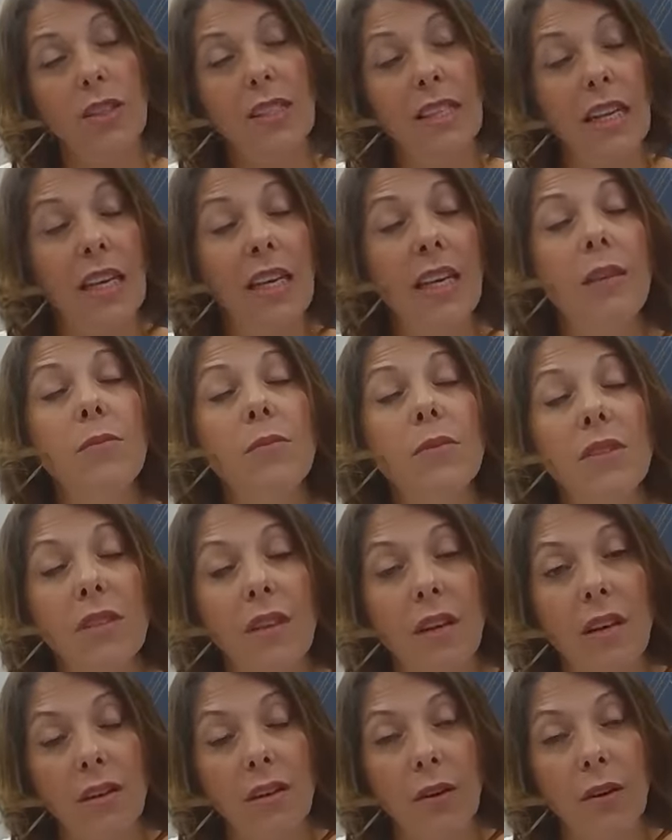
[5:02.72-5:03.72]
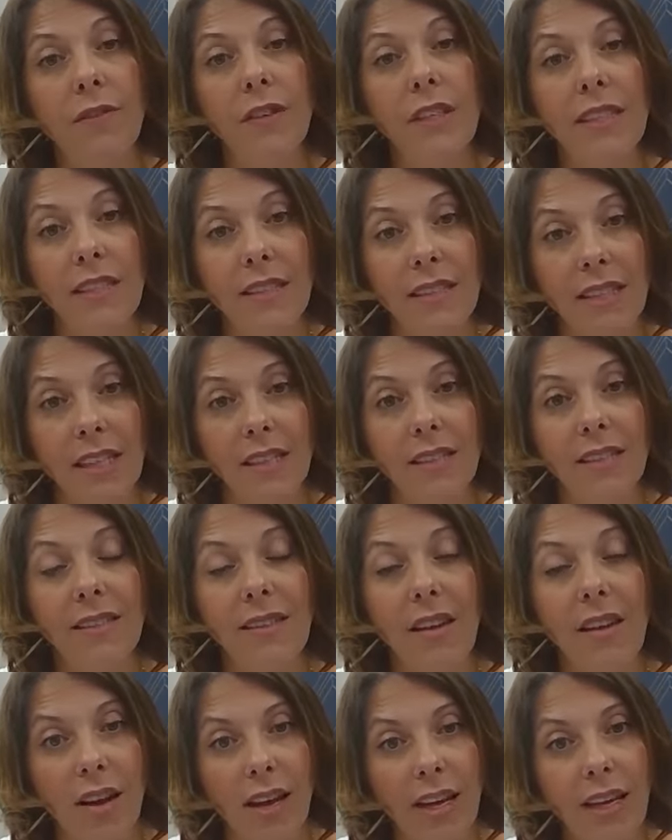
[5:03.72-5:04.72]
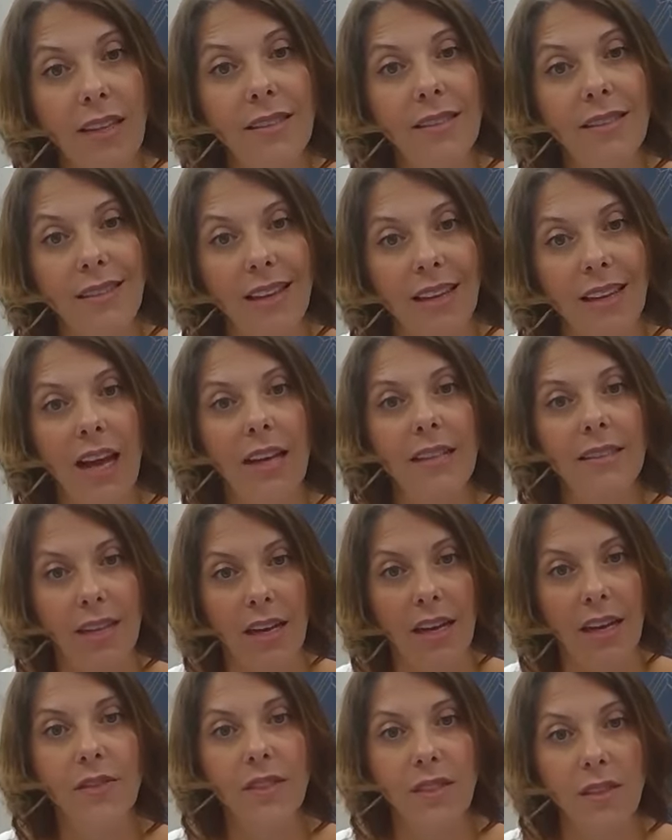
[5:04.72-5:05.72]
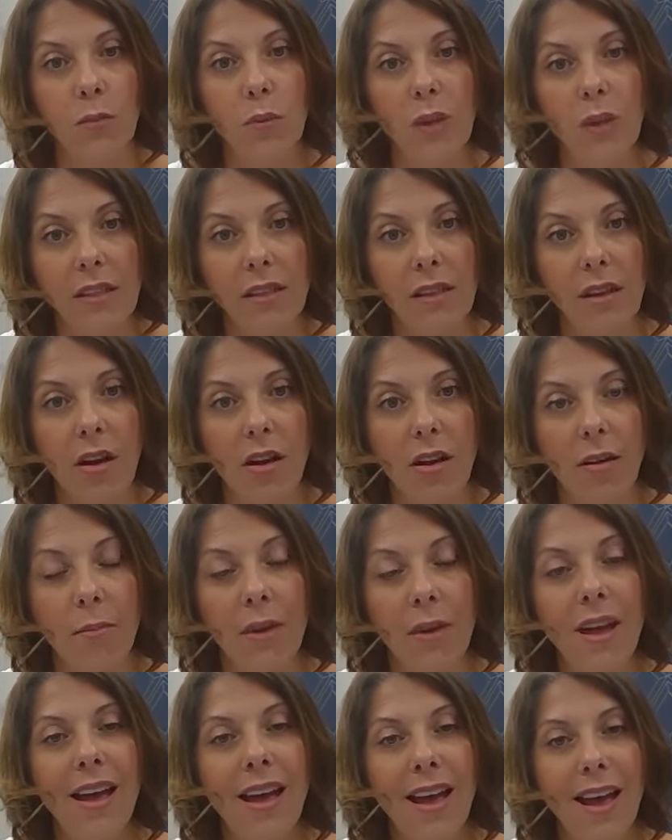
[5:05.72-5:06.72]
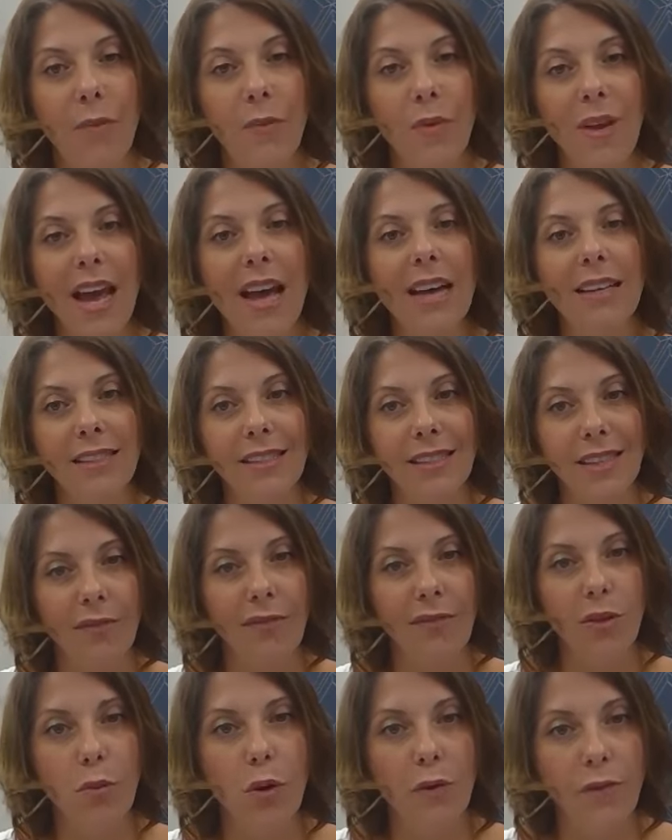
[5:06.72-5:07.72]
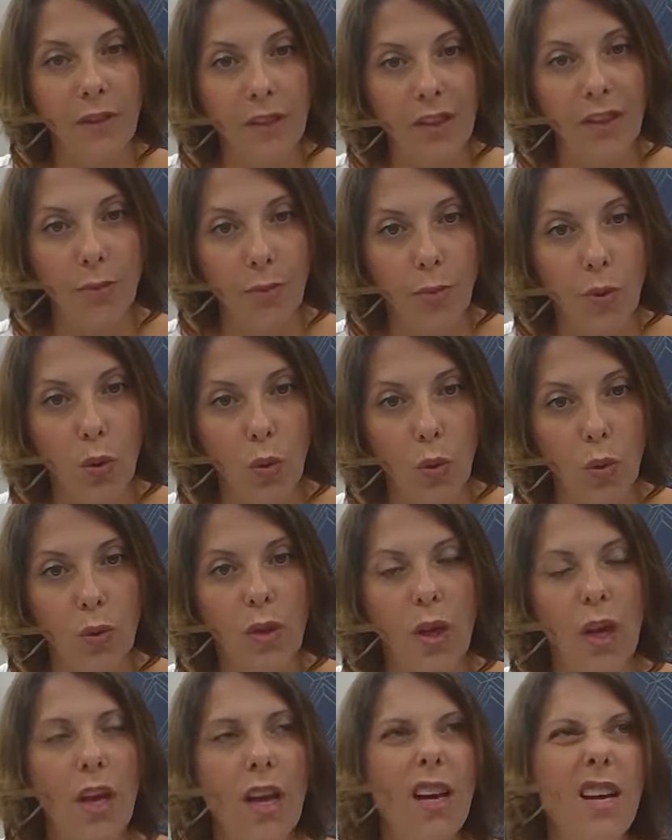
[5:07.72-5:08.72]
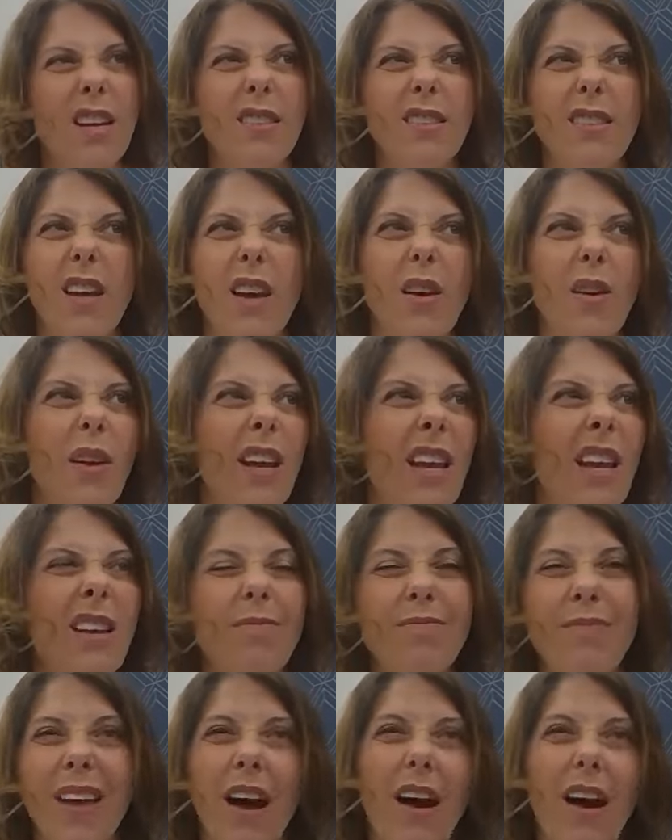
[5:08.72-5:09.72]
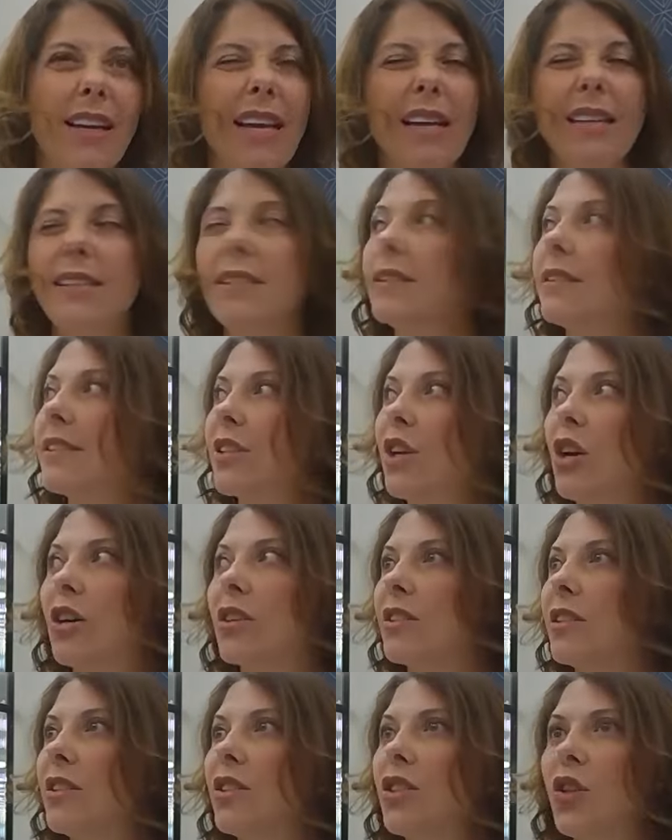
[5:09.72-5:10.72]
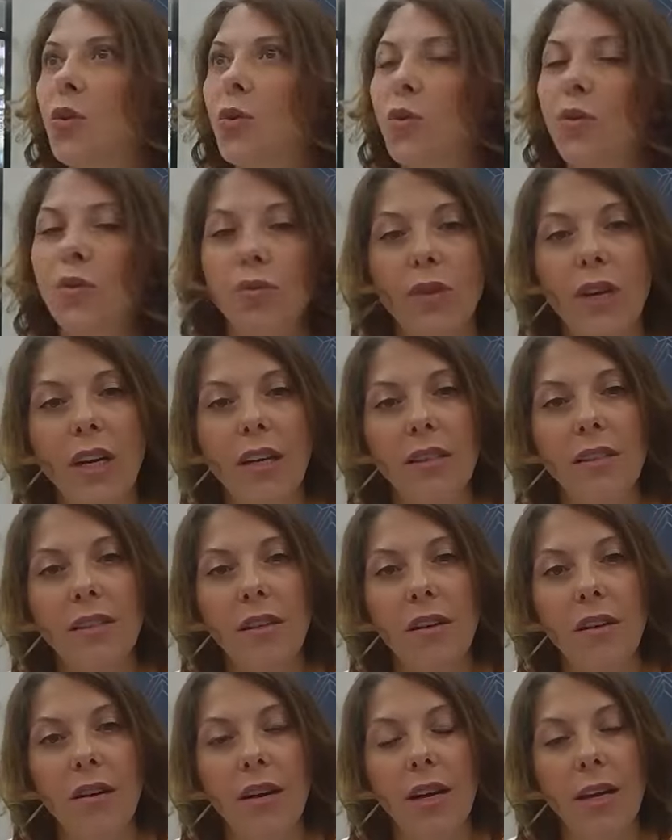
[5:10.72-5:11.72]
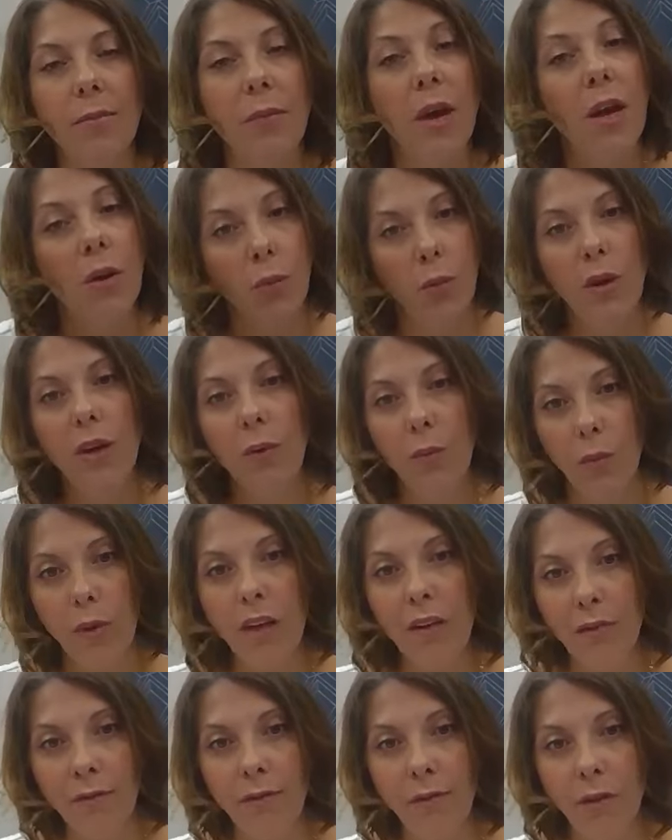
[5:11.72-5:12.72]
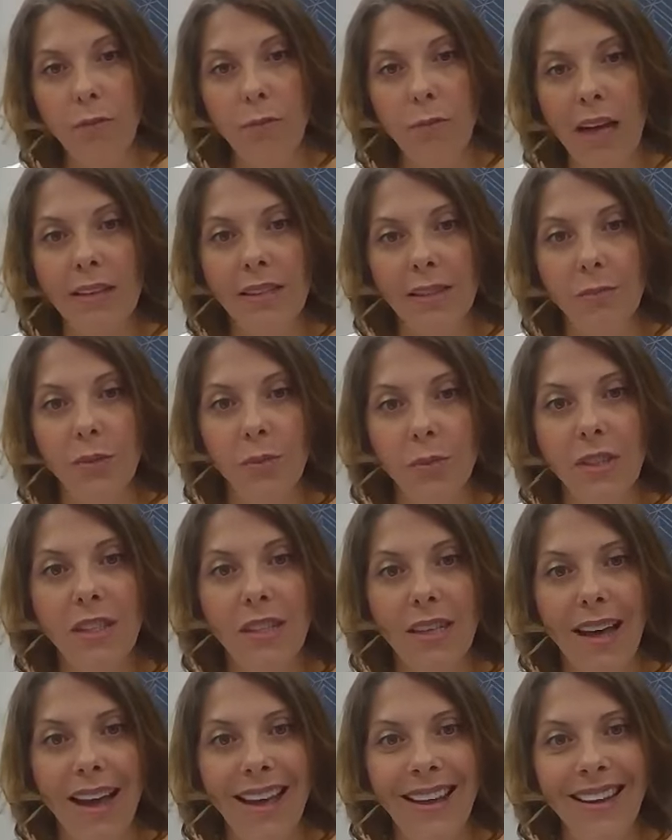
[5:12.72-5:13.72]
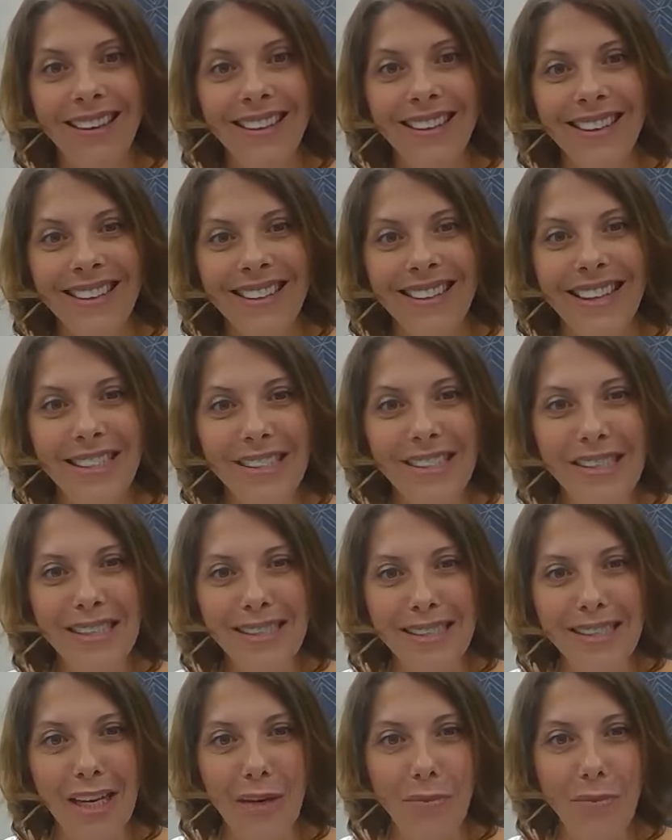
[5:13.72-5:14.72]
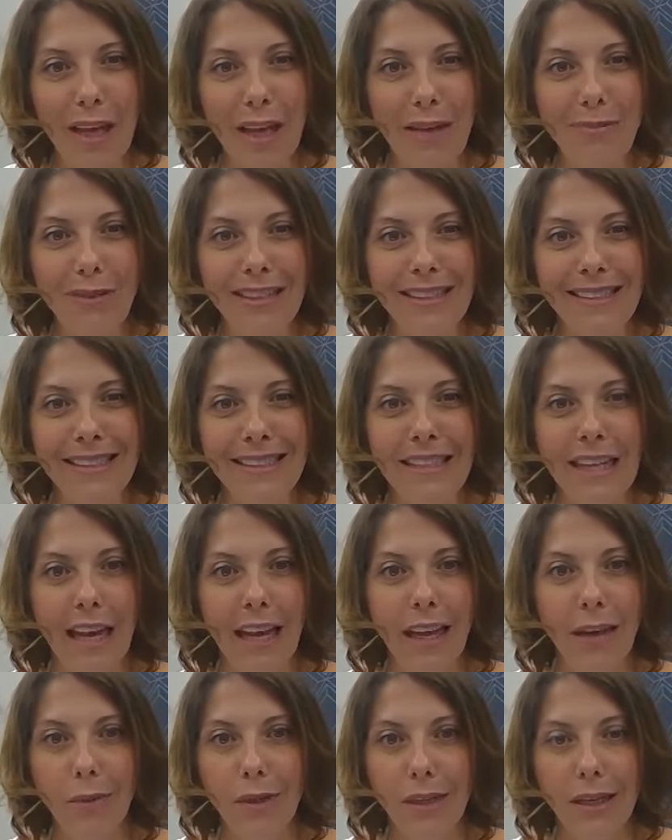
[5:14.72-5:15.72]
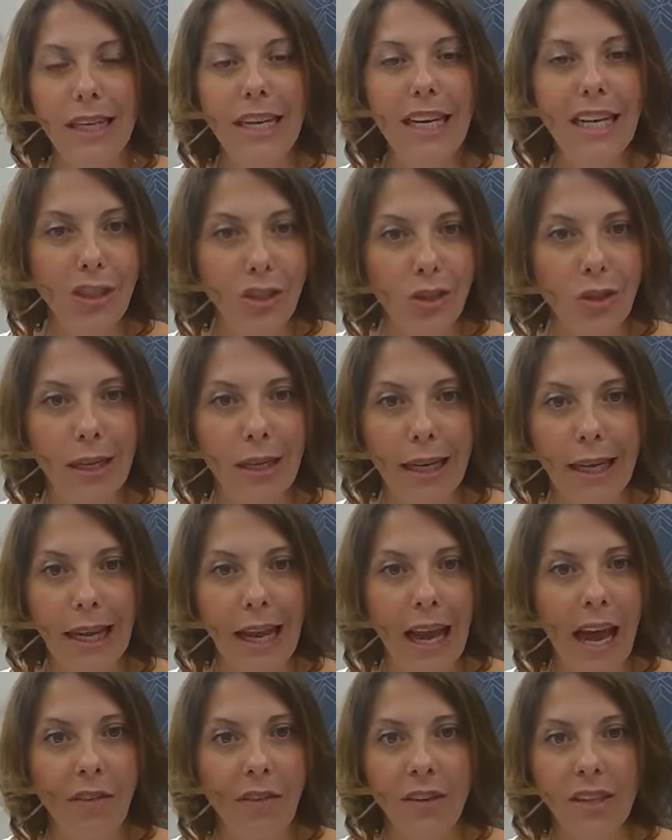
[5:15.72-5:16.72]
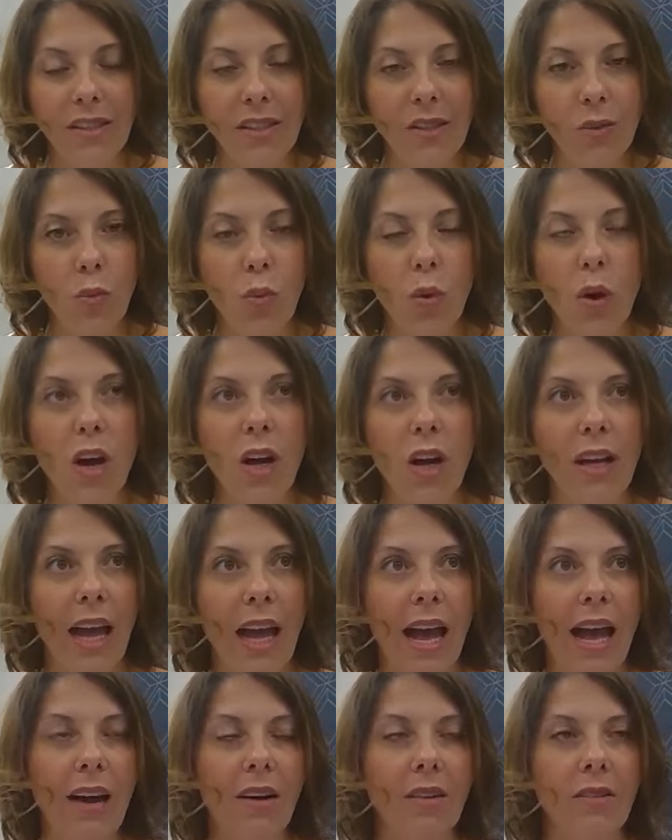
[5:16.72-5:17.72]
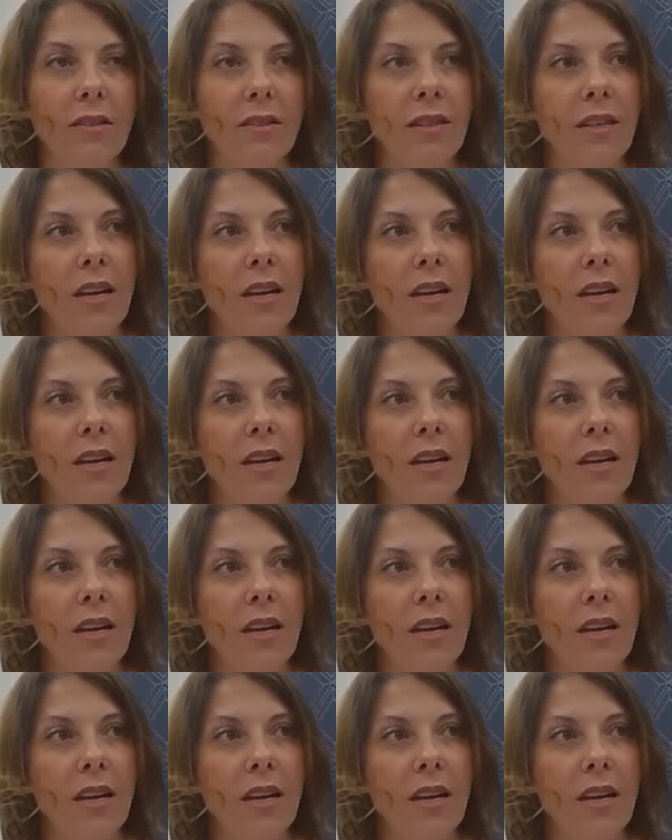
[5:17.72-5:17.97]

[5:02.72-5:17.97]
teams that are visiting sites. They had to have somewhere to come, and we had to give them office support. So I guess it started 2 or 3 at a time. We're full maximum today. There's 16 people in today, and we're literally having to work out